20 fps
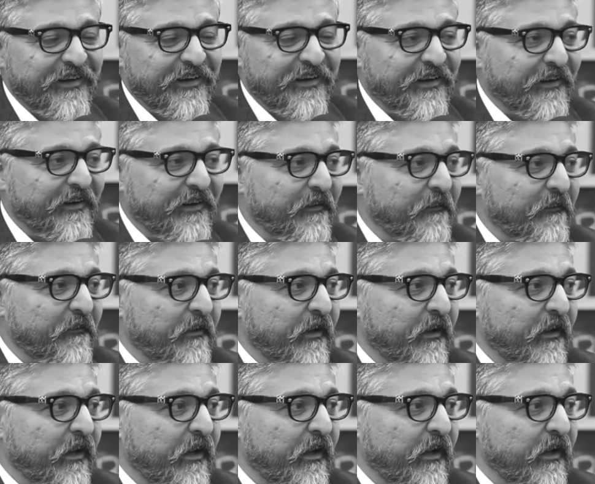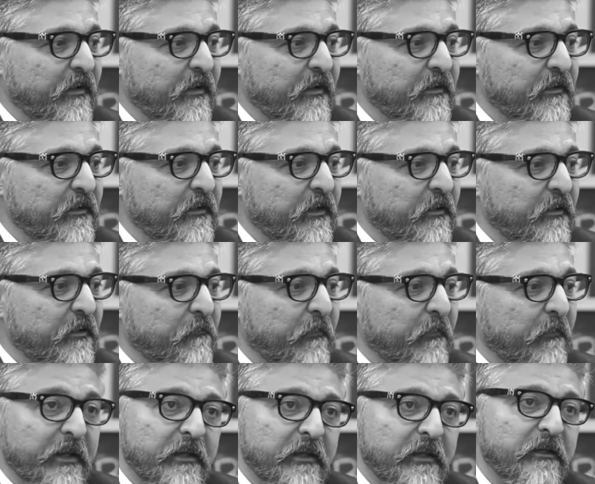And in
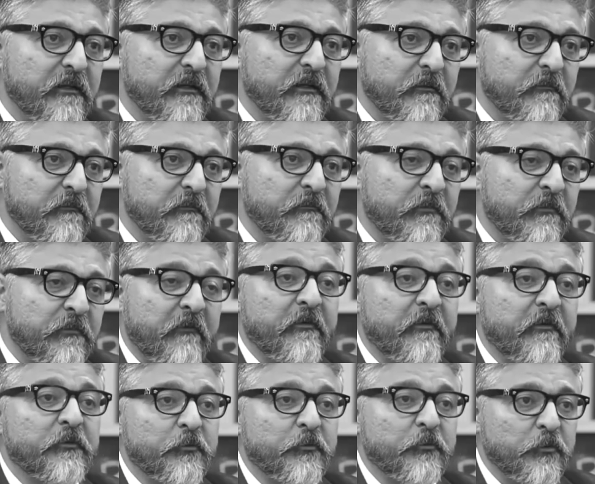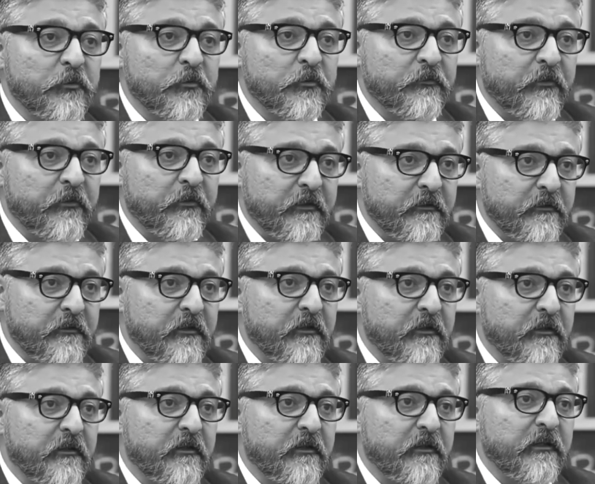many private schools, if I
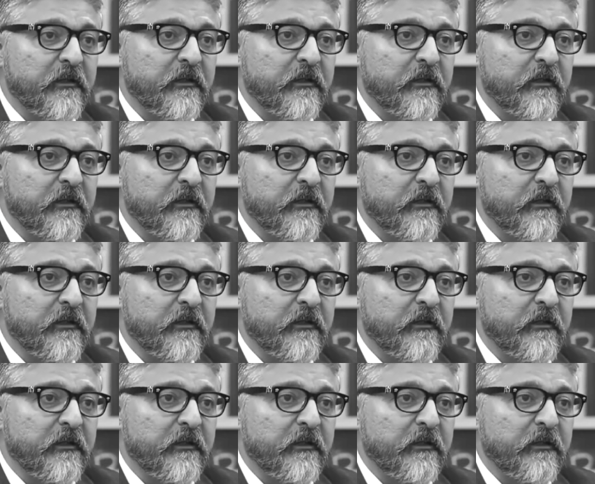say,